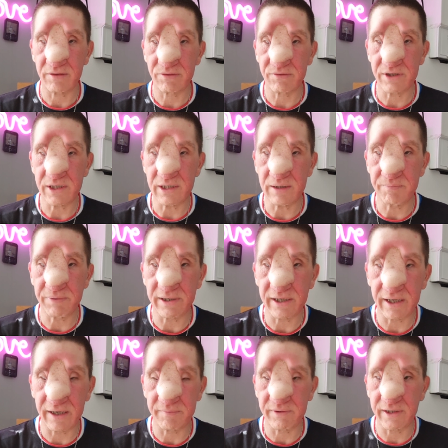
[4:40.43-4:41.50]
3
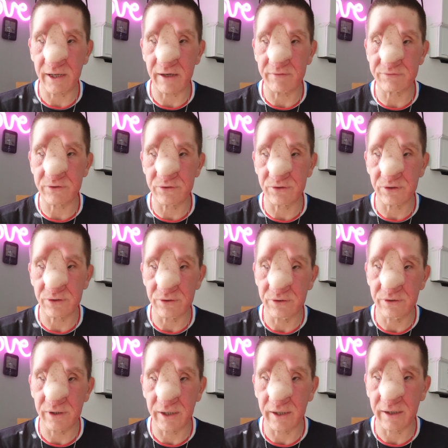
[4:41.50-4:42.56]
PM in the afternoon
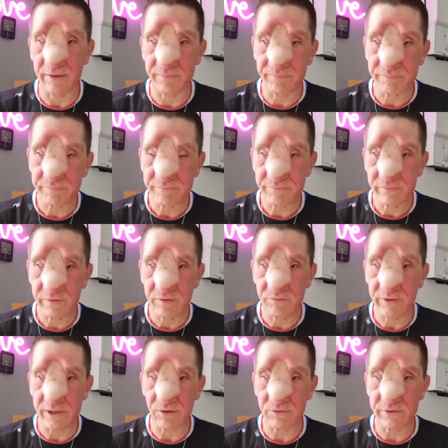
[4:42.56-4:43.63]

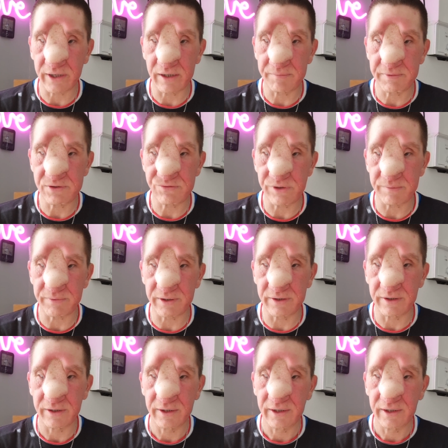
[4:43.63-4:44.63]
radiotherapy treatment,